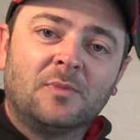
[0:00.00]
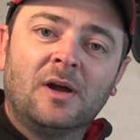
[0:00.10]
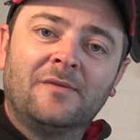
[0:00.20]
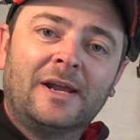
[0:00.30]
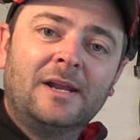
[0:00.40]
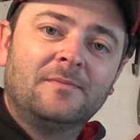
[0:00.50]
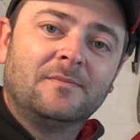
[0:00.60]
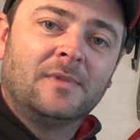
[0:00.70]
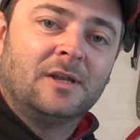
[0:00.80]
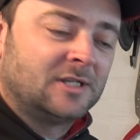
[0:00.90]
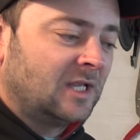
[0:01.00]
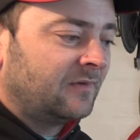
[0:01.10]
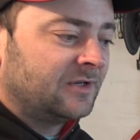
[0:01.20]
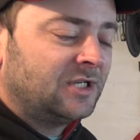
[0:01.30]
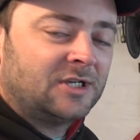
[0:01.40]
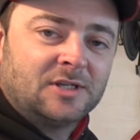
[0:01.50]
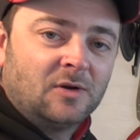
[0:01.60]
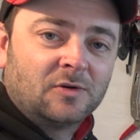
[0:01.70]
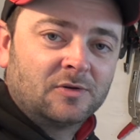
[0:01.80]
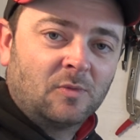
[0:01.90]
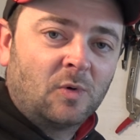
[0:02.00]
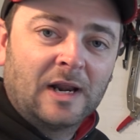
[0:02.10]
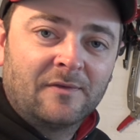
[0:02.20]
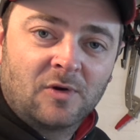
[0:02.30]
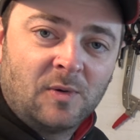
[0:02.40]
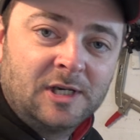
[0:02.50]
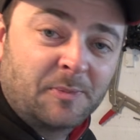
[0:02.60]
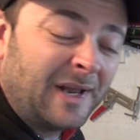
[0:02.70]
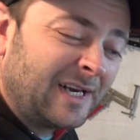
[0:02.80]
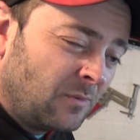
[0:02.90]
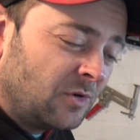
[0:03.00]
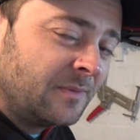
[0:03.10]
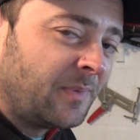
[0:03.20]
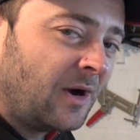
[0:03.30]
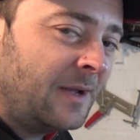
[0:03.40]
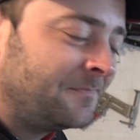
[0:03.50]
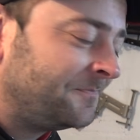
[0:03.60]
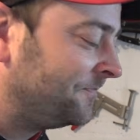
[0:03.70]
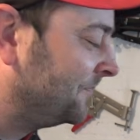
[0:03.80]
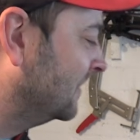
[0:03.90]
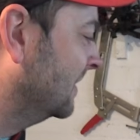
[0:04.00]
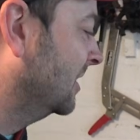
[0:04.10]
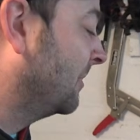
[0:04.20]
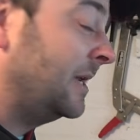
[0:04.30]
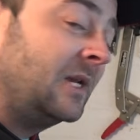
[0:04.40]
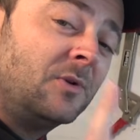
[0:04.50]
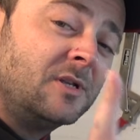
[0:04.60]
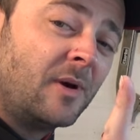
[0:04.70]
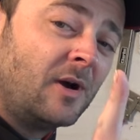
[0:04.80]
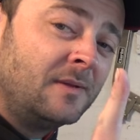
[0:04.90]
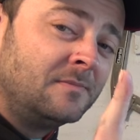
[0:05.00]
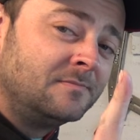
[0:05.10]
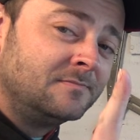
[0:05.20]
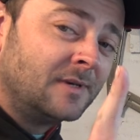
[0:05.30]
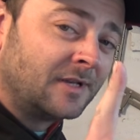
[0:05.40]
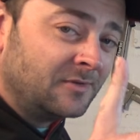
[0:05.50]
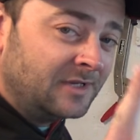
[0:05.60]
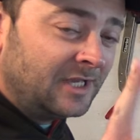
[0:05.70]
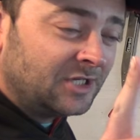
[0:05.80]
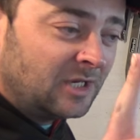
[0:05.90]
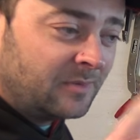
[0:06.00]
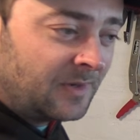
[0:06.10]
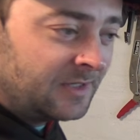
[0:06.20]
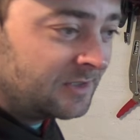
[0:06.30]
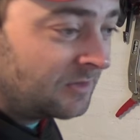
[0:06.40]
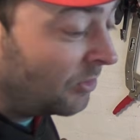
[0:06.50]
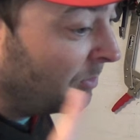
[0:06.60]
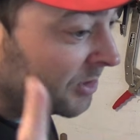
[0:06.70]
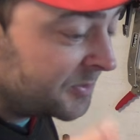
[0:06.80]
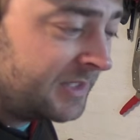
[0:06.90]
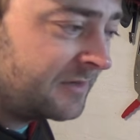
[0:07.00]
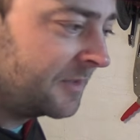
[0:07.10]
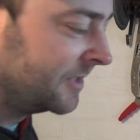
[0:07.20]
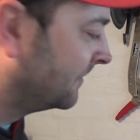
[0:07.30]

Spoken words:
might have had it. There's another 60 odd or whatever quid, depending what you buy. Depending what you buy. I know you can get cheaper ones or more expensive ones.